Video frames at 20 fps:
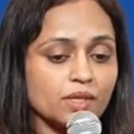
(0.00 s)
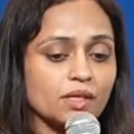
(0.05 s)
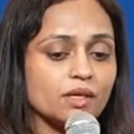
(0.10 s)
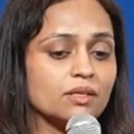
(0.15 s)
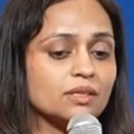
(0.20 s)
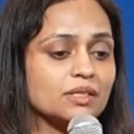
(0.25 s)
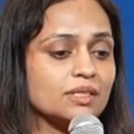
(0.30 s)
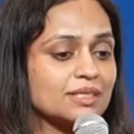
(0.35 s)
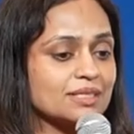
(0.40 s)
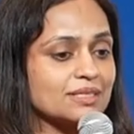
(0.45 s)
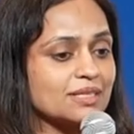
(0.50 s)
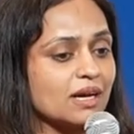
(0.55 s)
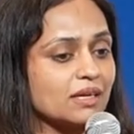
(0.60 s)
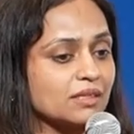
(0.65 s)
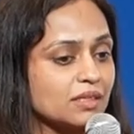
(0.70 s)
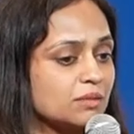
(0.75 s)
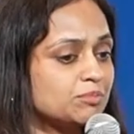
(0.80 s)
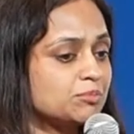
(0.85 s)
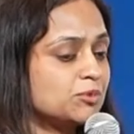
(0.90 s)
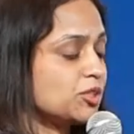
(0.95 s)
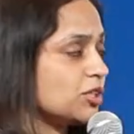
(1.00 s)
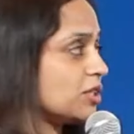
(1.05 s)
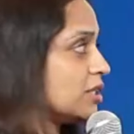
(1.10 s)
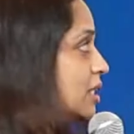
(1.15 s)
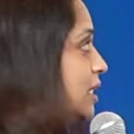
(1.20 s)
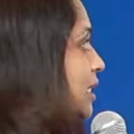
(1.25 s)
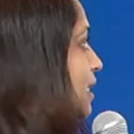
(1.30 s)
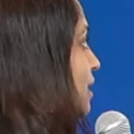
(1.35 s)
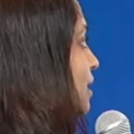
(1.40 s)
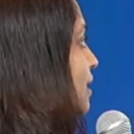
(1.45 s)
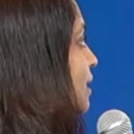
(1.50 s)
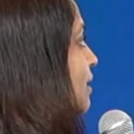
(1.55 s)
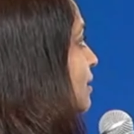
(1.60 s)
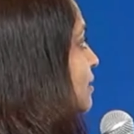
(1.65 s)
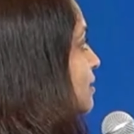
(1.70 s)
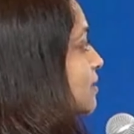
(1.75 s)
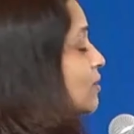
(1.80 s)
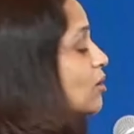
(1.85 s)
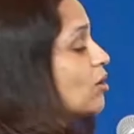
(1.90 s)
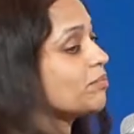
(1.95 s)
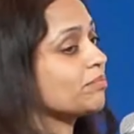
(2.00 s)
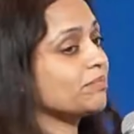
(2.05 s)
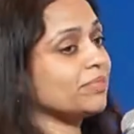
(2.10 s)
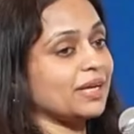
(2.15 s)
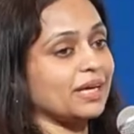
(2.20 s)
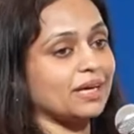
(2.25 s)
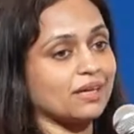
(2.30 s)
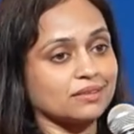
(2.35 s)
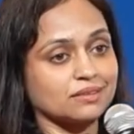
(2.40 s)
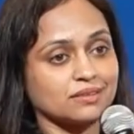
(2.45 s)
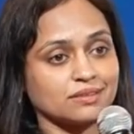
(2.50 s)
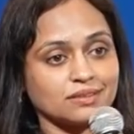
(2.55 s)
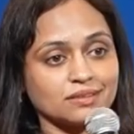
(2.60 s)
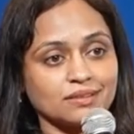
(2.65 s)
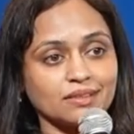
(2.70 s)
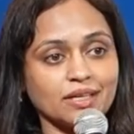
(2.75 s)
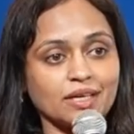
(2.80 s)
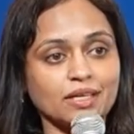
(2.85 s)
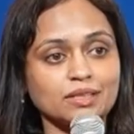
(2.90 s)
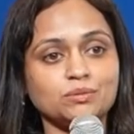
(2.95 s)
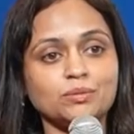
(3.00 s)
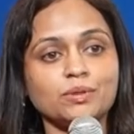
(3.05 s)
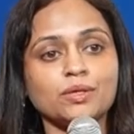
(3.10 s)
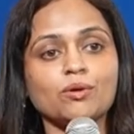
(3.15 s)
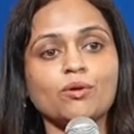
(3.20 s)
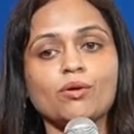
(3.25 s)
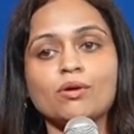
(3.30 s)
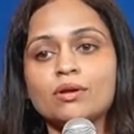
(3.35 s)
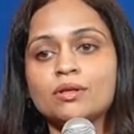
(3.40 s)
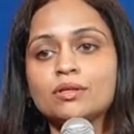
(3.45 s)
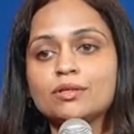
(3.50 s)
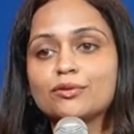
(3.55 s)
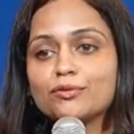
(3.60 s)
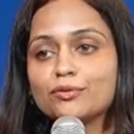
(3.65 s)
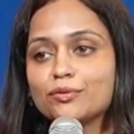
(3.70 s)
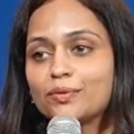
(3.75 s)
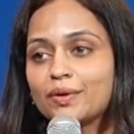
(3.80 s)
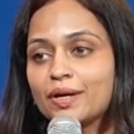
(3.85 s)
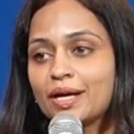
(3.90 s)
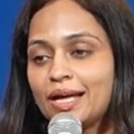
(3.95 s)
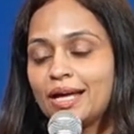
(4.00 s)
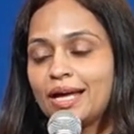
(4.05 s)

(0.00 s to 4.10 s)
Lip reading: The startup journey is complex, as we all know.